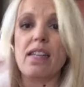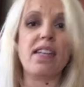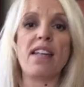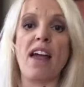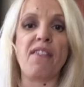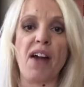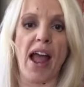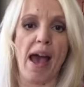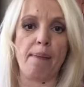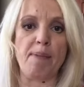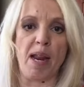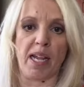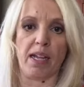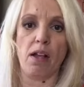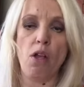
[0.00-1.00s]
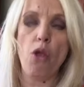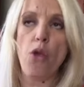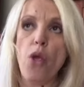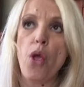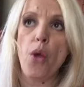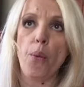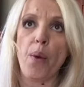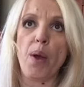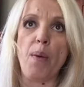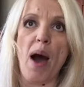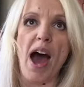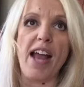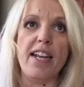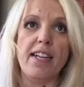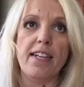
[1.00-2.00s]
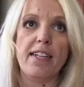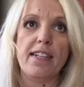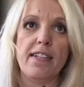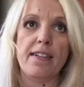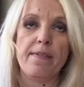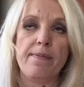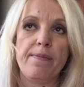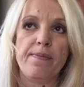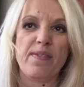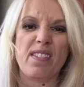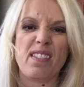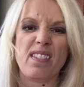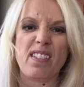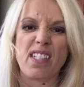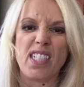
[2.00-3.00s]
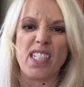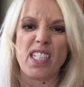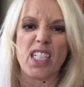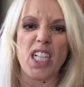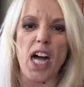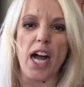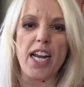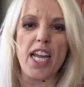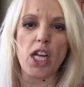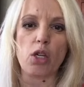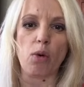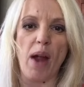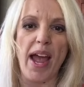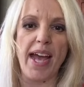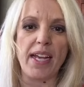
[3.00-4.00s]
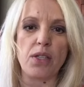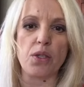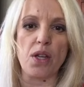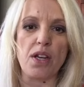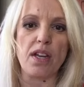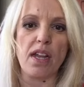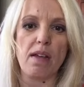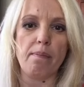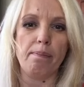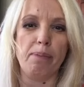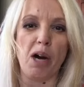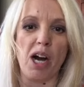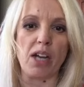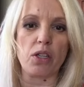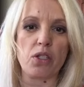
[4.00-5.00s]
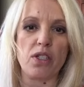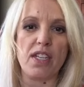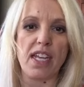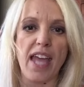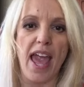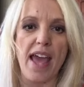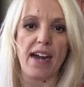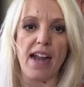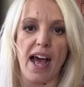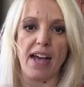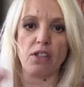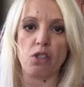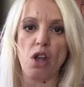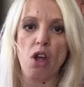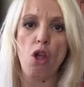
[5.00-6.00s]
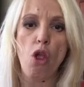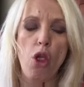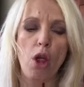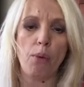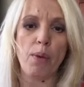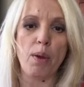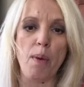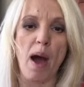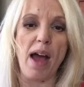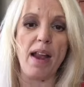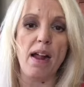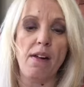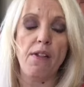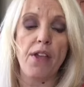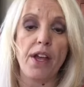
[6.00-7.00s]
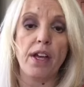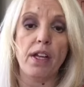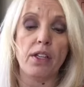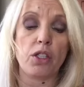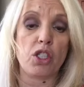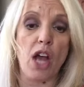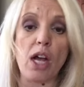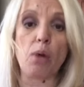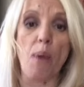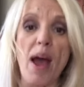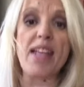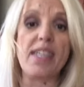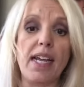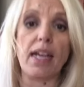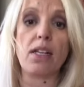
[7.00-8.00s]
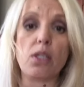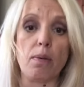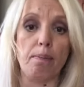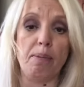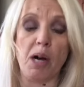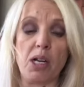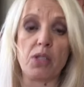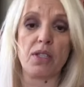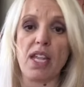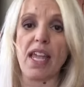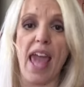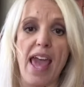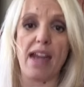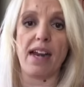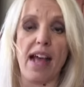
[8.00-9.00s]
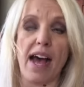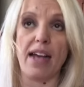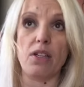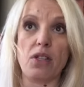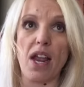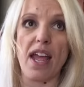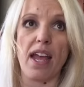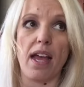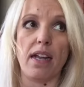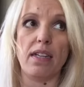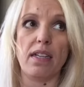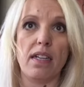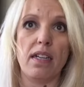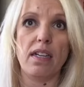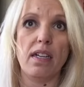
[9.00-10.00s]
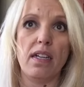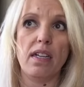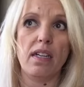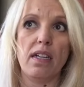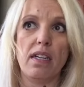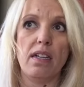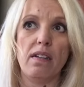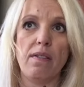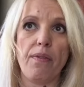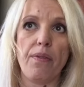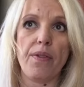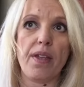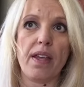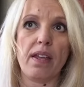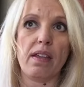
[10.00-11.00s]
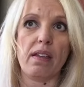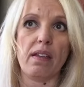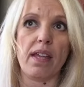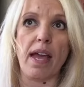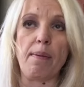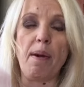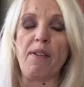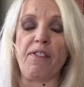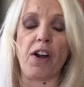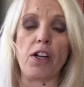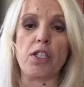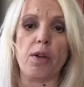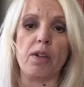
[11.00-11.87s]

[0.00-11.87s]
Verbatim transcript: never happening. We want Claudia Gray's books decanonized. We want Chuck Wendig's books decanonized and him referred